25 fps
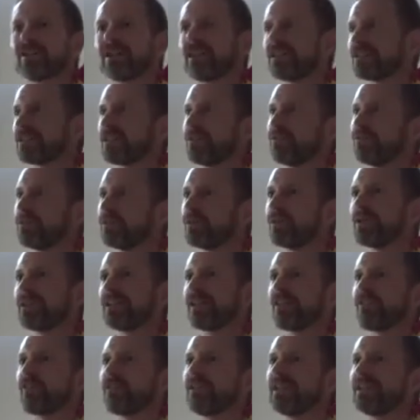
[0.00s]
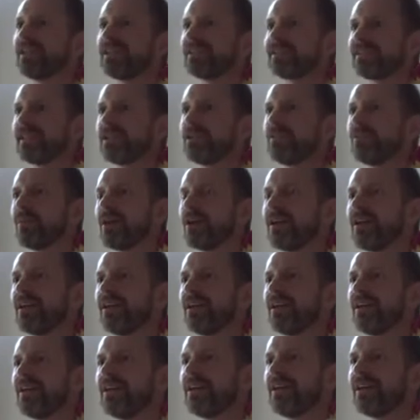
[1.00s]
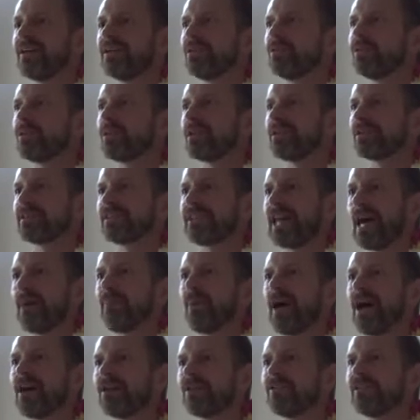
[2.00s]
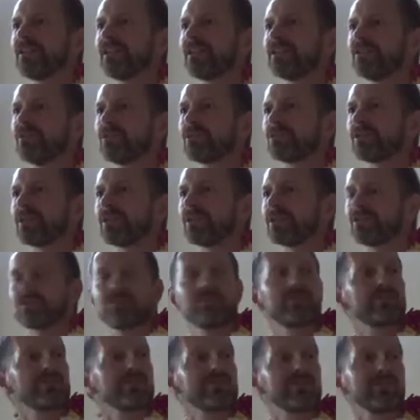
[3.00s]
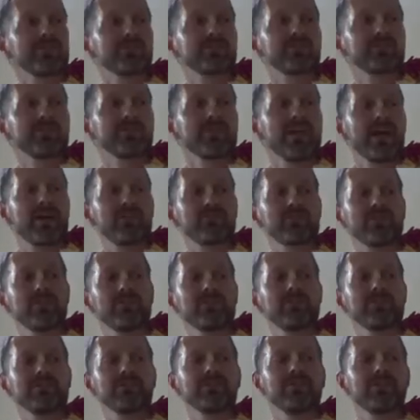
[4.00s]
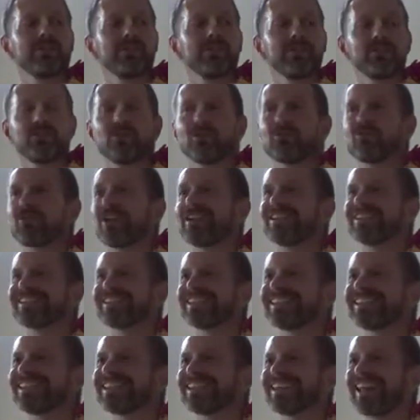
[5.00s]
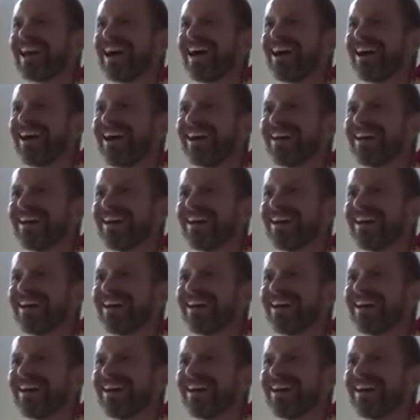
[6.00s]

Because if you look at a 3D cinema, you can snap out of the illusion because you just look to your left and your friend's sitting there,